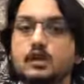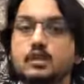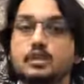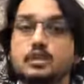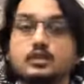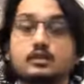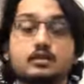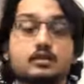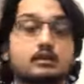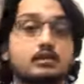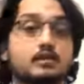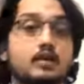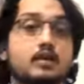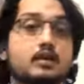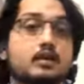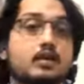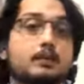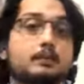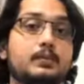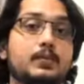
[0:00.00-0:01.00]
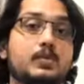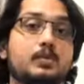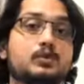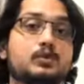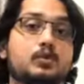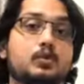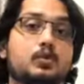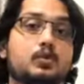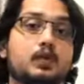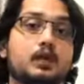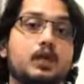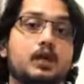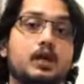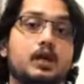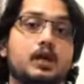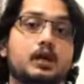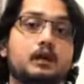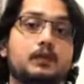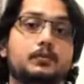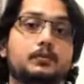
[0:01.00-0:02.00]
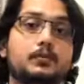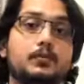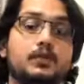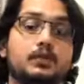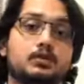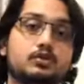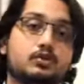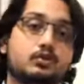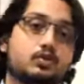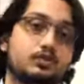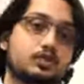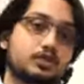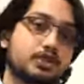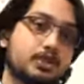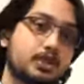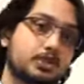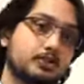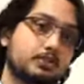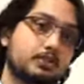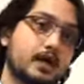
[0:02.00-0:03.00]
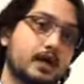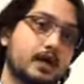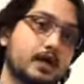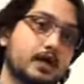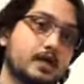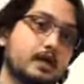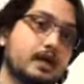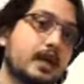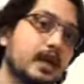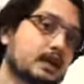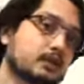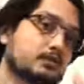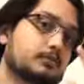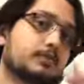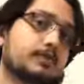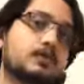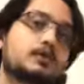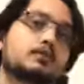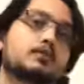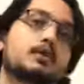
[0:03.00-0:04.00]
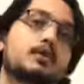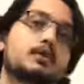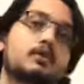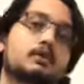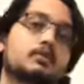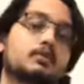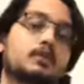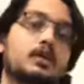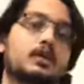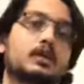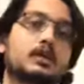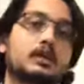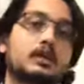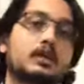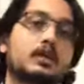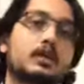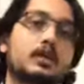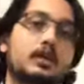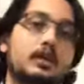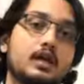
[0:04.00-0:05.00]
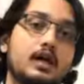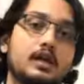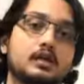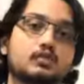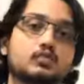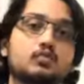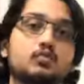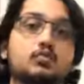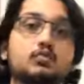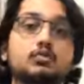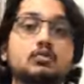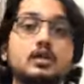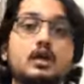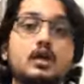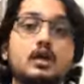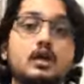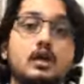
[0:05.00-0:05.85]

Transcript: she said, sir, uh, please don't, uh, please don't judge my classmates because uh, in, in our schools,